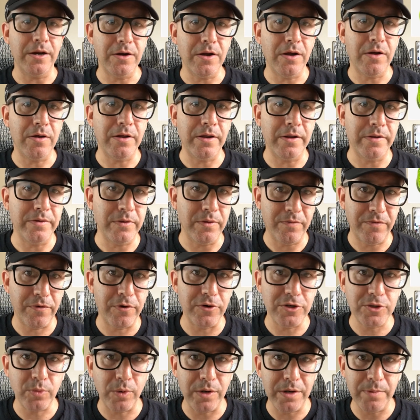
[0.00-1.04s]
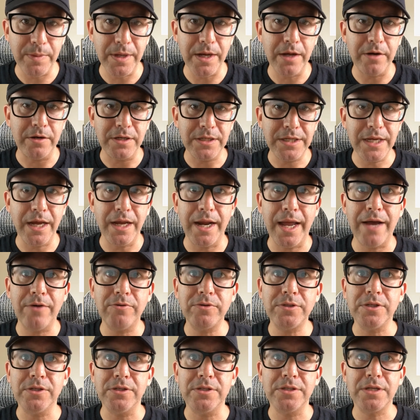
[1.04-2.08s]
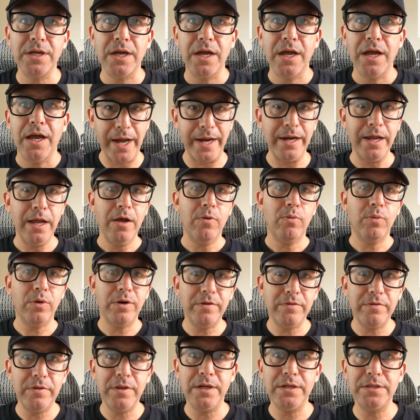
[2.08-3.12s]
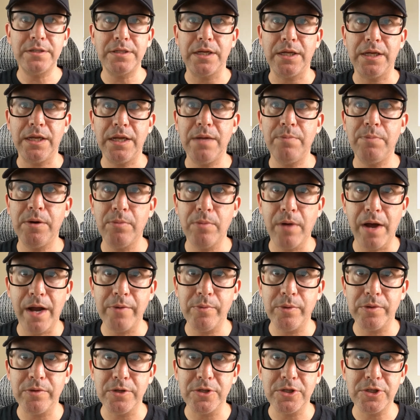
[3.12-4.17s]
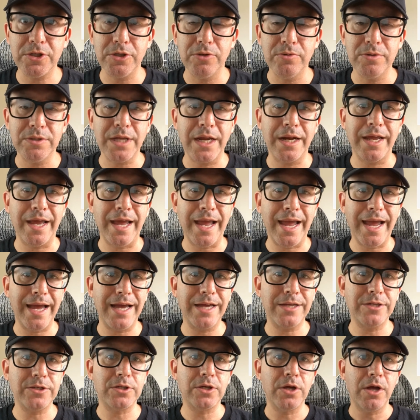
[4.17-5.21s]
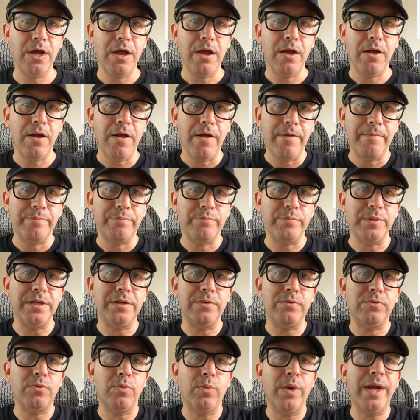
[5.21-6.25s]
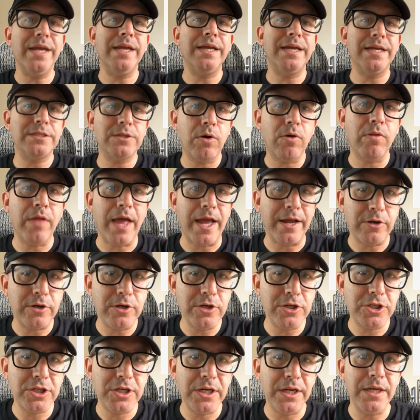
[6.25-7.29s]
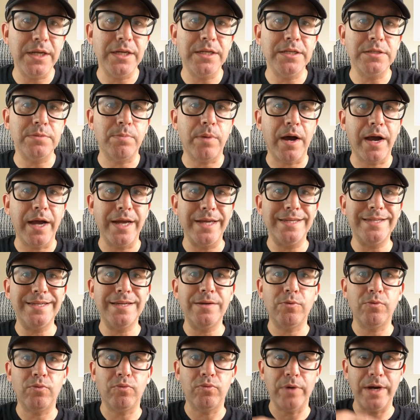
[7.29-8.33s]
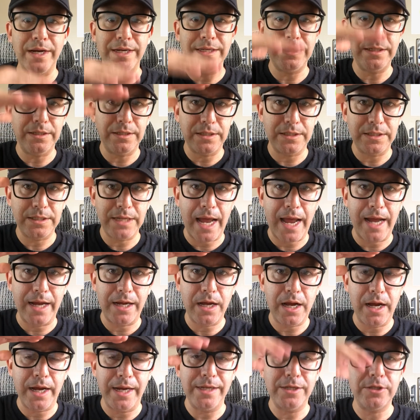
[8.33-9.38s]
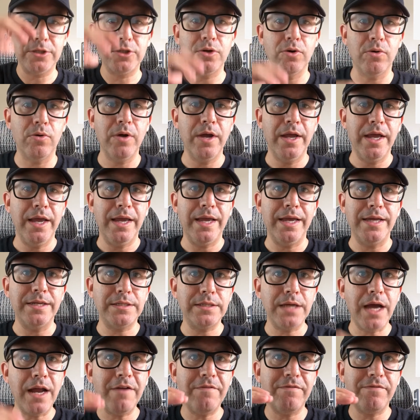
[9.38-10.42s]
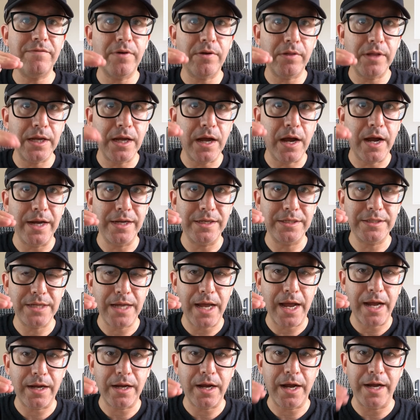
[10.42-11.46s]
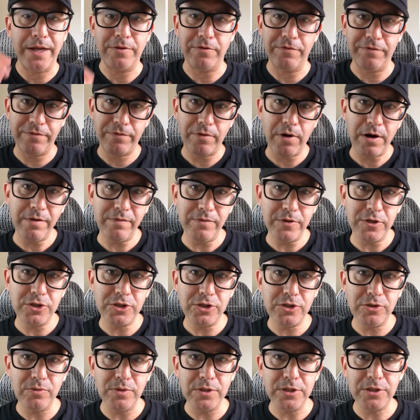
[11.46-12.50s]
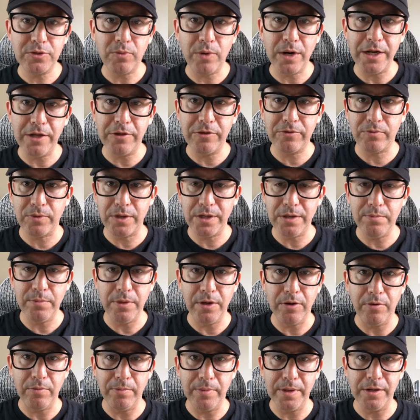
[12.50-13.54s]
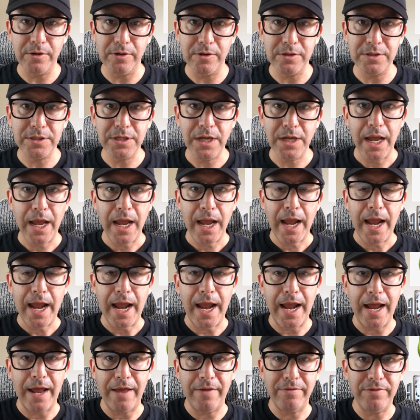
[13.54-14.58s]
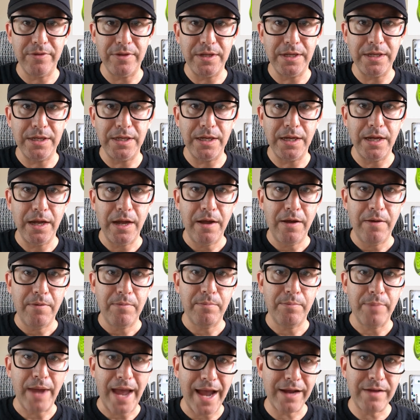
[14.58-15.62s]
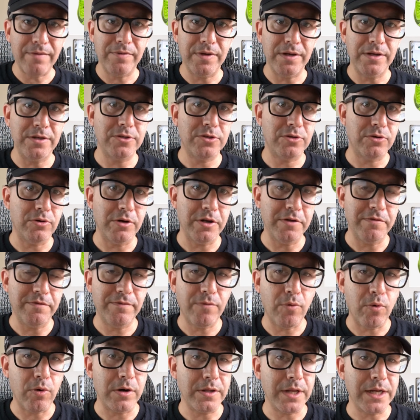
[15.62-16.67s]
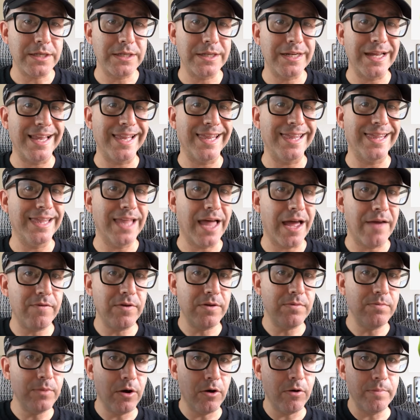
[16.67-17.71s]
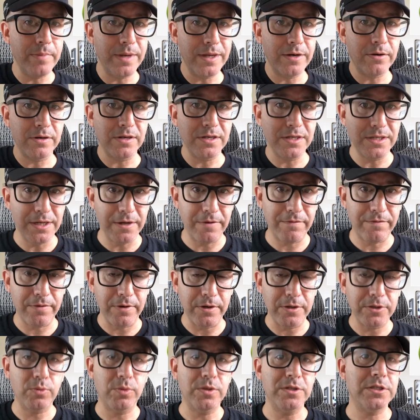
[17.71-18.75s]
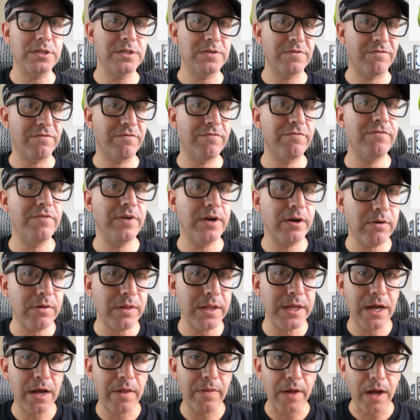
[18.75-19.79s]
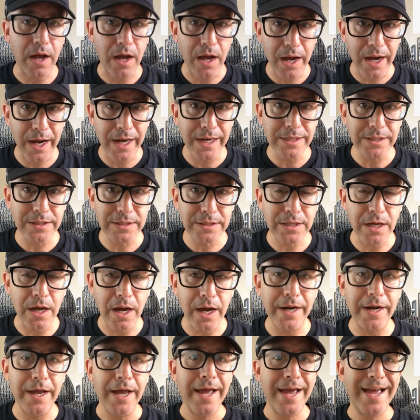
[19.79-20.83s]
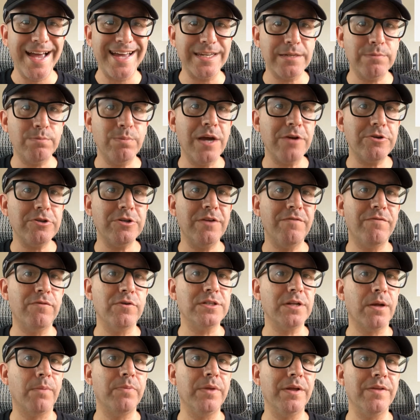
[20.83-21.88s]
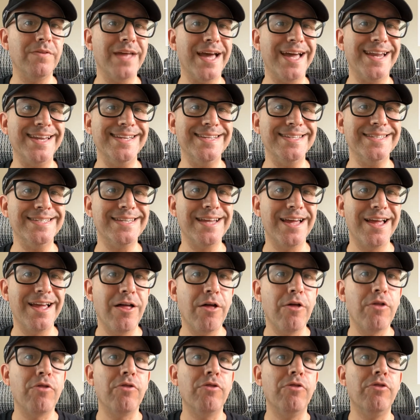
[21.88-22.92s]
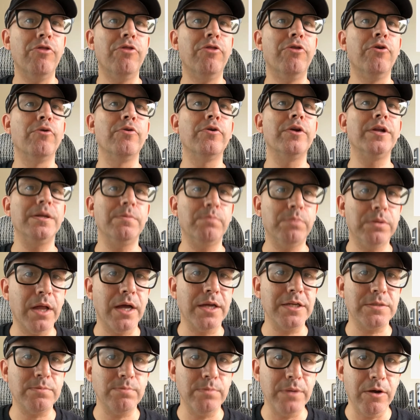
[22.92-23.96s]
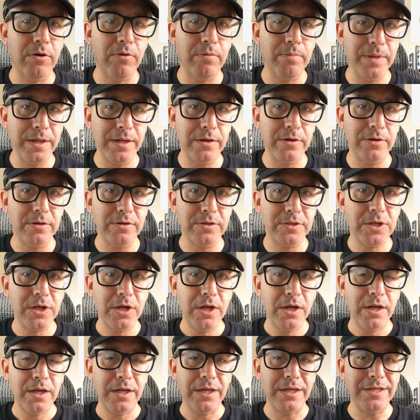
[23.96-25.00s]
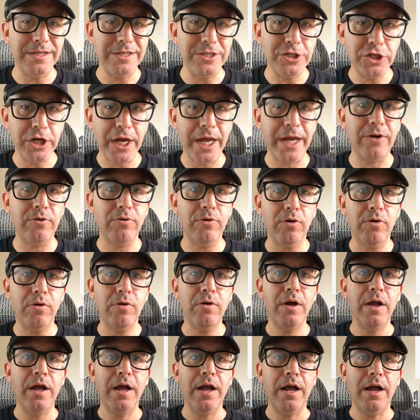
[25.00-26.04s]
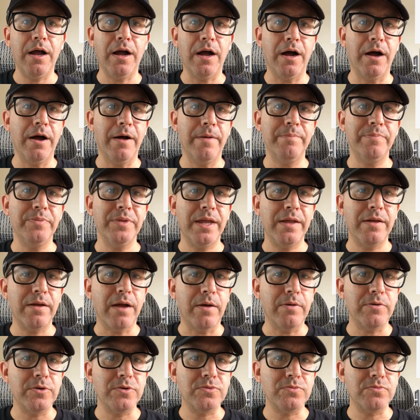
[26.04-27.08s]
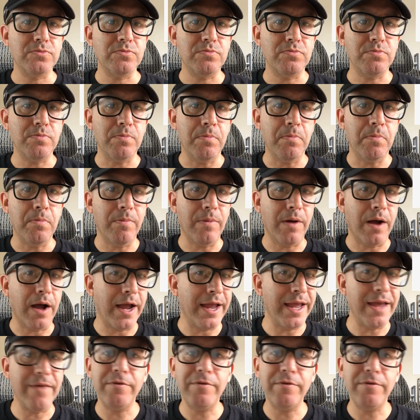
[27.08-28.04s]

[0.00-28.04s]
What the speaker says: and the first one to be under 10 ounces. One of the things to keep in mind with this shoe is that it has the way it gets all that cushioning is by raising the stack height. So it's got a fairly high stack height. The front of the shoe is 23 millimeters and the back of it is 34. That's an 11 millimeter difference, which is fairly on the high side, especially for something that is 30 plus millimeters in general. I haven't